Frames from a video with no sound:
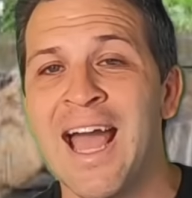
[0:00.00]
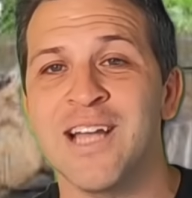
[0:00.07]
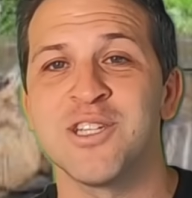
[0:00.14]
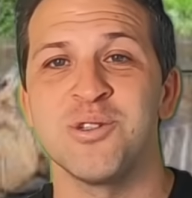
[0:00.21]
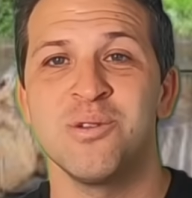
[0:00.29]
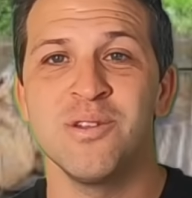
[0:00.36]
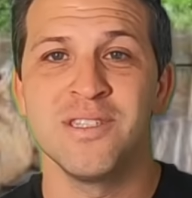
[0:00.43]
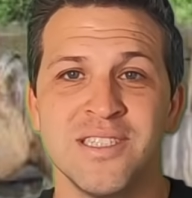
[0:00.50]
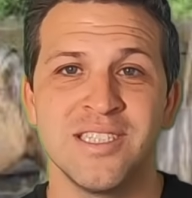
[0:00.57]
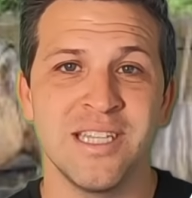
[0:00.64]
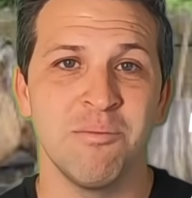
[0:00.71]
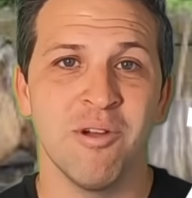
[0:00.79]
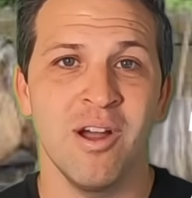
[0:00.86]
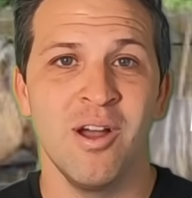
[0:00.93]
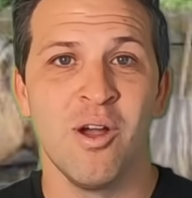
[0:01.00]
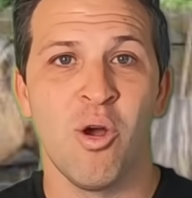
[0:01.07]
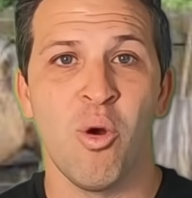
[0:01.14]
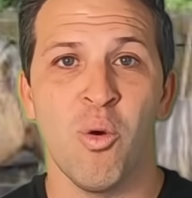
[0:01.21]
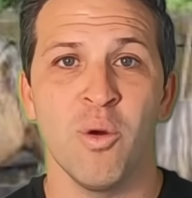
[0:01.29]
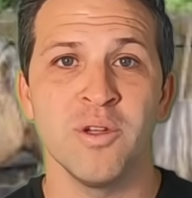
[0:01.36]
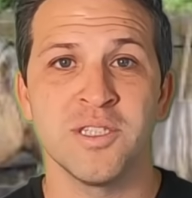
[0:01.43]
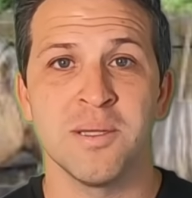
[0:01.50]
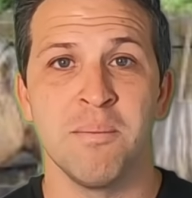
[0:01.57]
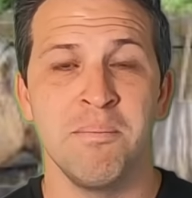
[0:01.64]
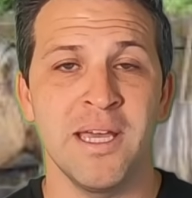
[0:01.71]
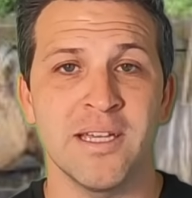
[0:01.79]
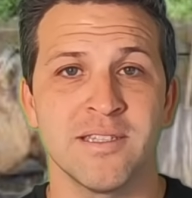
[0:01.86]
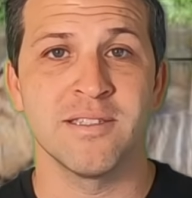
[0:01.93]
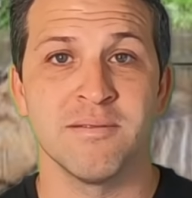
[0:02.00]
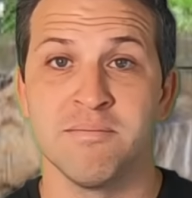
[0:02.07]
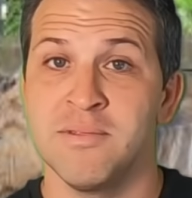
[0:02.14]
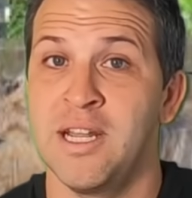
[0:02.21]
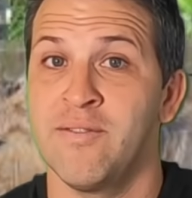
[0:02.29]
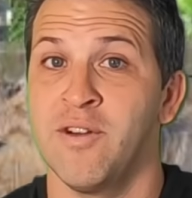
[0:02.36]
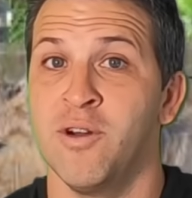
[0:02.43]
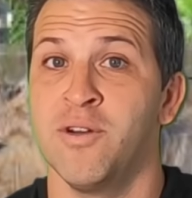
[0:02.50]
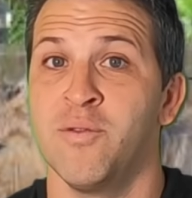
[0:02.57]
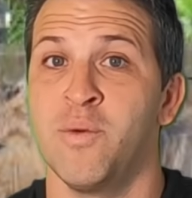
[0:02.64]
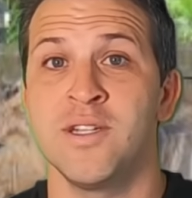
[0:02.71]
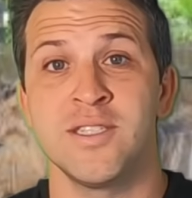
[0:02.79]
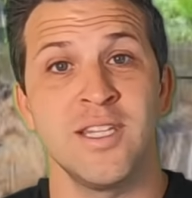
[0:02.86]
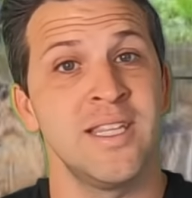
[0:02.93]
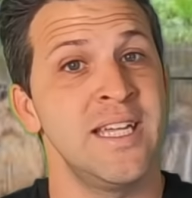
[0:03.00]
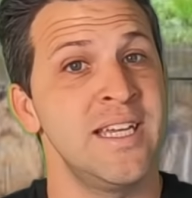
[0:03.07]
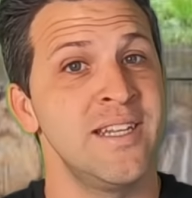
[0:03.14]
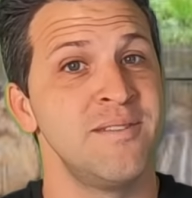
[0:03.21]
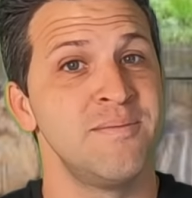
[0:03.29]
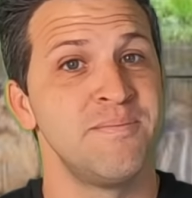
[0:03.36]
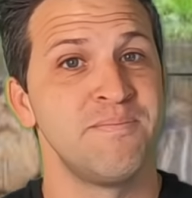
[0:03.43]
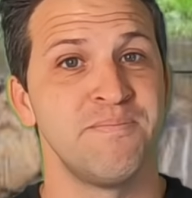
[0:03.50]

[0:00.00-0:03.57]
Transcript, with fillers: actual zebra-horse mix Never heard of one until then.